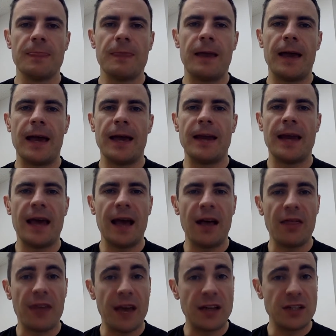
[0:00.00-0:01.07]
and how
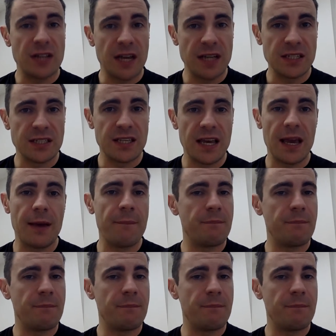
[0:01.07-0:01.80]
that changes their